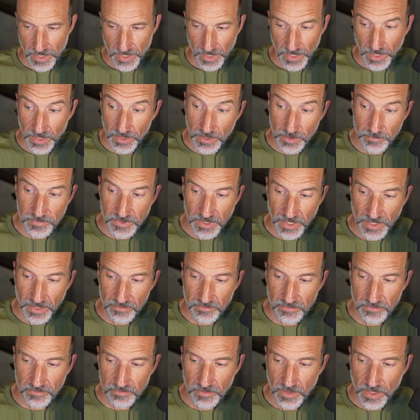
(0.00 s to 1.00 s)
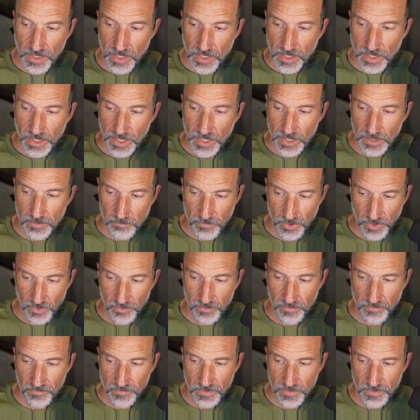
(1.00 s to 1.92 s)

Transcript: it updates in both